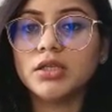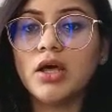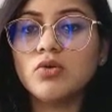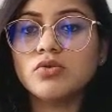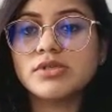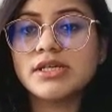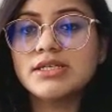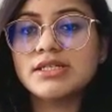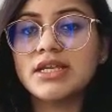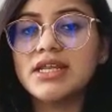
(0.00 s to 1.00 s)
Now,
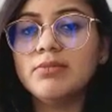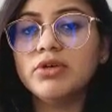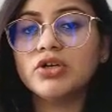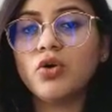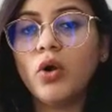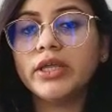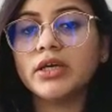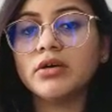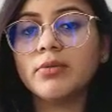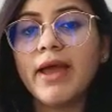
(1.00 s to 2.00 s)
since Salim did not
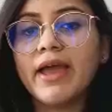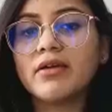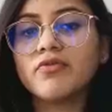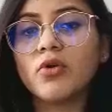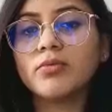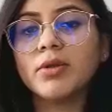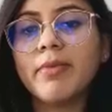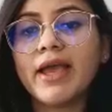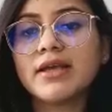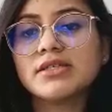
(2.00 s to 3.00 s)
hear back from the
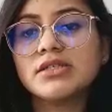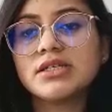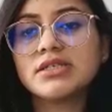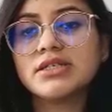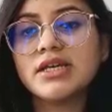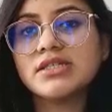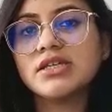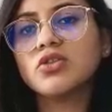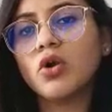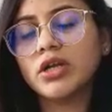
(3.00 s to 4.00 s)
bank in 6 days,
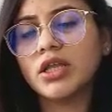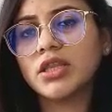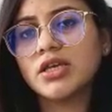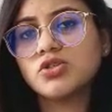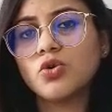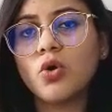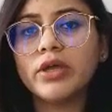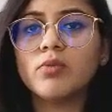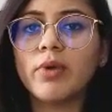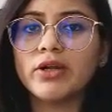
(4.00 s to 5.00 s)
he thought nothing is
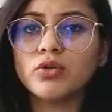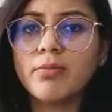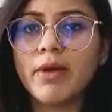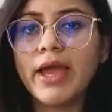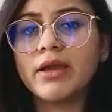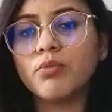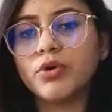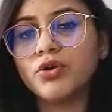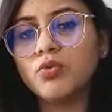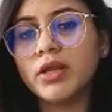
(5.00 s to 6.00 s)
wrong. He went to the bank,
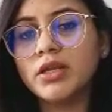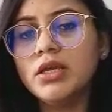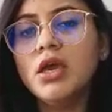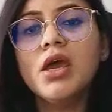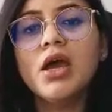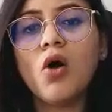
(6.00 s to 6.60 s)
withdrew money,